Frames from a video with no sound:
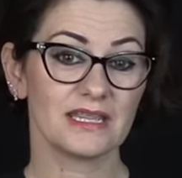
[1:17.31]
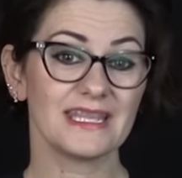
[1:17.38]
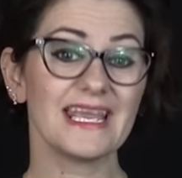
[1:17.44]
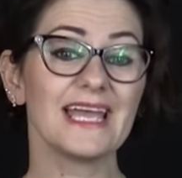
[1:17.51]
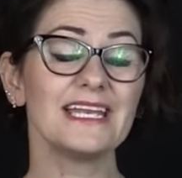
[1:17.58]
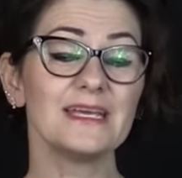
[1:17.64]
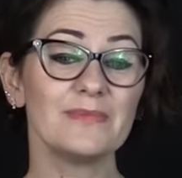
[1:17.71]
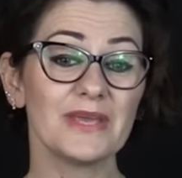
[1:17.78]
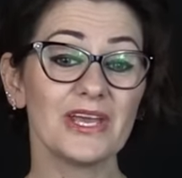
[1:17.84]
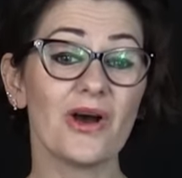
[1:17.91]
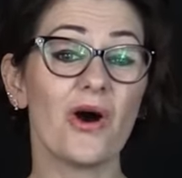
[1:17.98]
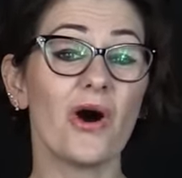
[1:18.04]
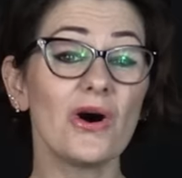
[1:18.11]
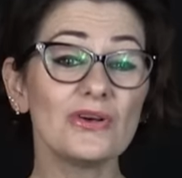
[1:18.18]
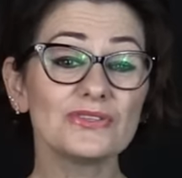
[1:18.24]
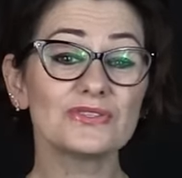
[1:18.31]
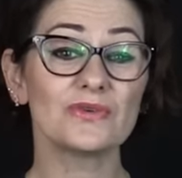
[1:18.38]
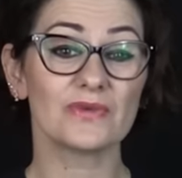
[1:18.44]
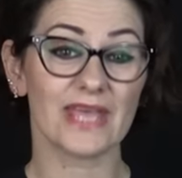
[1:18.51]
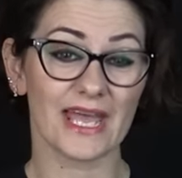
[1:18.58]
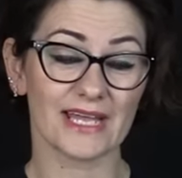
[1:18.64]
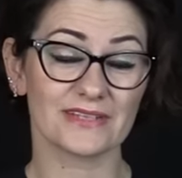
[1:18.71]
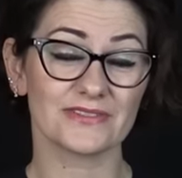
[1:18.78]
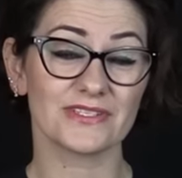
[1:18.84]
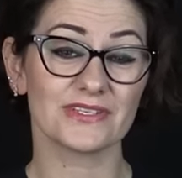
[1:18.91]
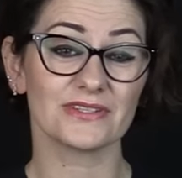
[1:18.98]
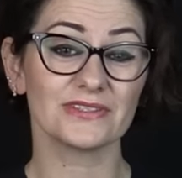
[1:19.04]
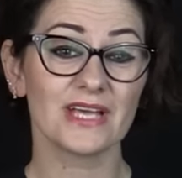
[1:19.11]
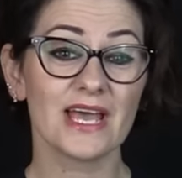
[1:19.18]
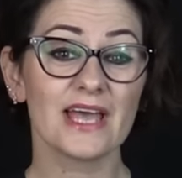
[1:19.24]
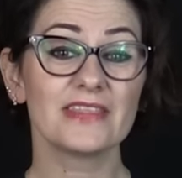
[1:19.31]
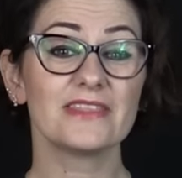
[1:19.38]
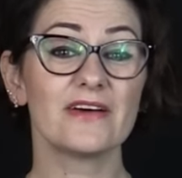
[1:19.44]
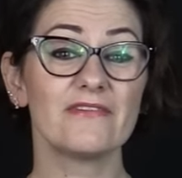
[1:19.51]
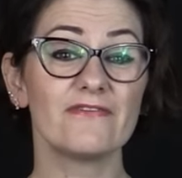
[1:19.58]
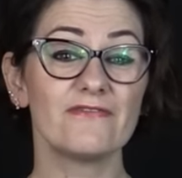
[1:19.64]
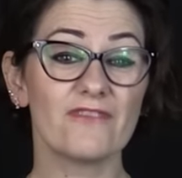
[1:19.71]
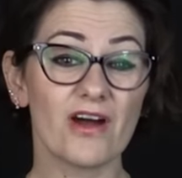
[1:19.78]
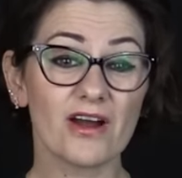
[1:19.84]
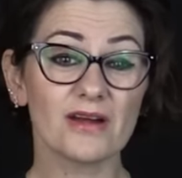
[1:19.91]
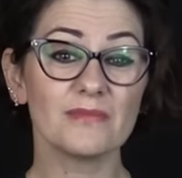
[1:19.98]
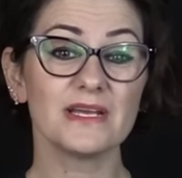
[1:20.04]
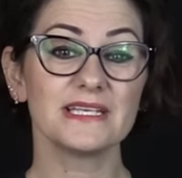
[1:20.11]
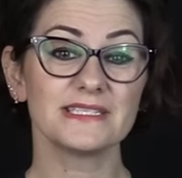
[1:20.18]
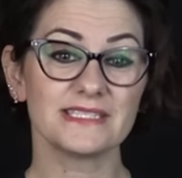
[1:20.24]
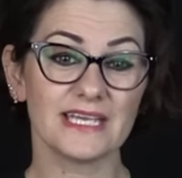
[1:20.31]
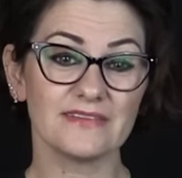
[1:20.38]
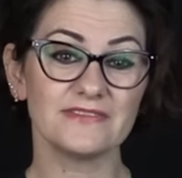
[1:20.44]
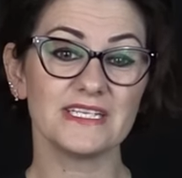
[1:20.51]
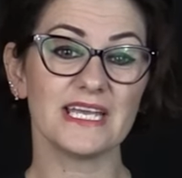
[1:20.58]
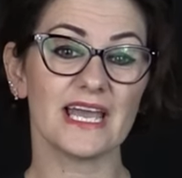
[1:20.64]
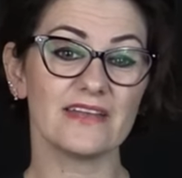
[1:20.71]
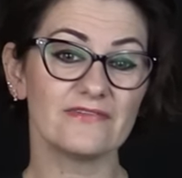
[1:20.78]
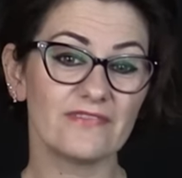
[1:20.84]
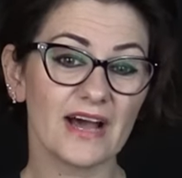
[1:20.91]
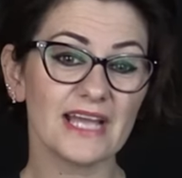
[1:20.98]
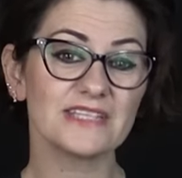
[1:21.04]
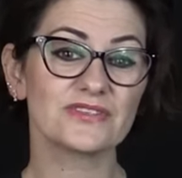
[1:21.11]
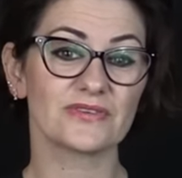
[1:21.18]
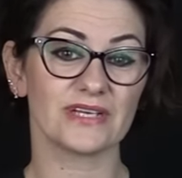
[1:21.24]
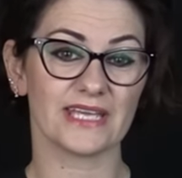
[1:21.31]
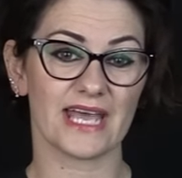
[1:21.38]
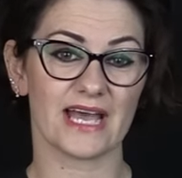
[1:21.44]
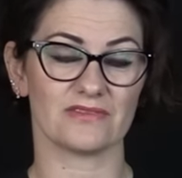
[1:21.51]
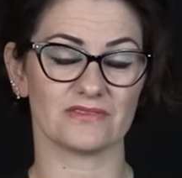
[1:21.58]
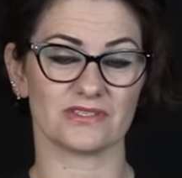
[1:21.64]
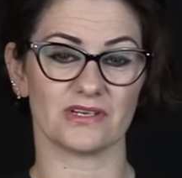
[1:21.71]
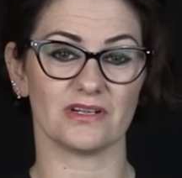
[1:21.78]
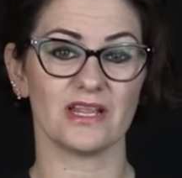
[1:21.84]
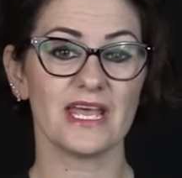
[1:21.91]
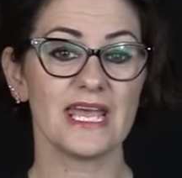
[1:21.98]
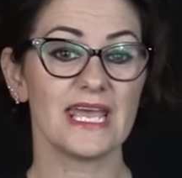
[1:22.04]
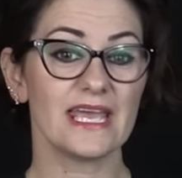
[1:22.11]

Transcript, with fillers: The NDP also cancelled the Farm Safety Advisory Council.